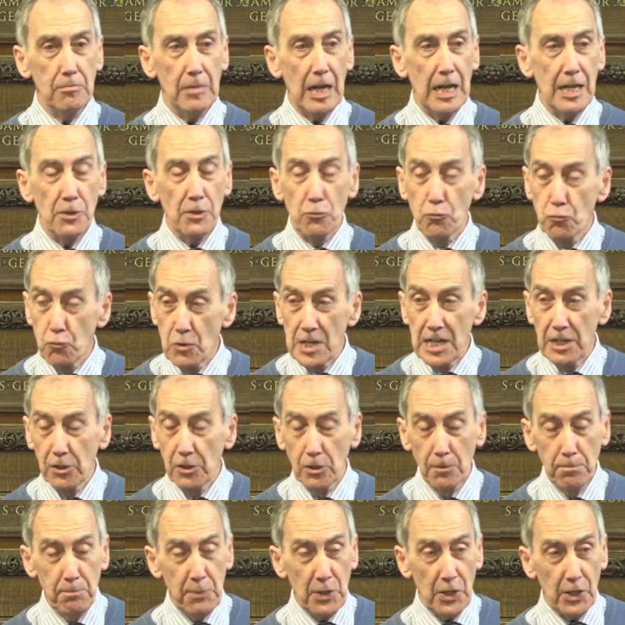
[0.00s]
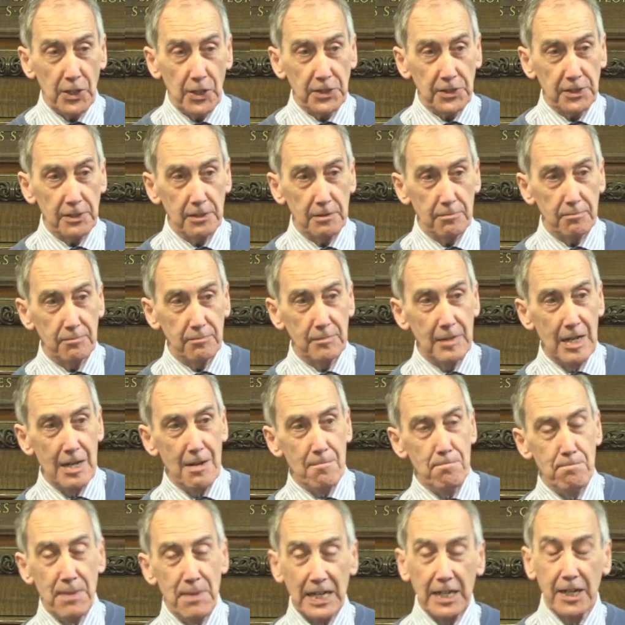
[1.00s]
A real person
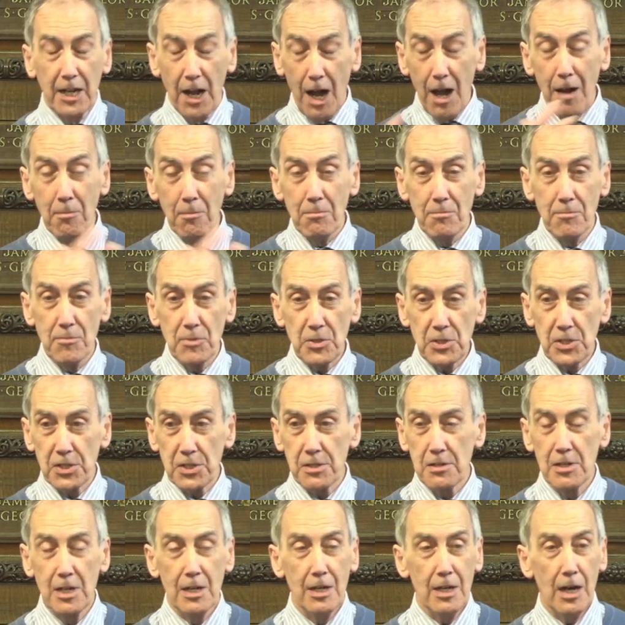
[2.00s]
becomes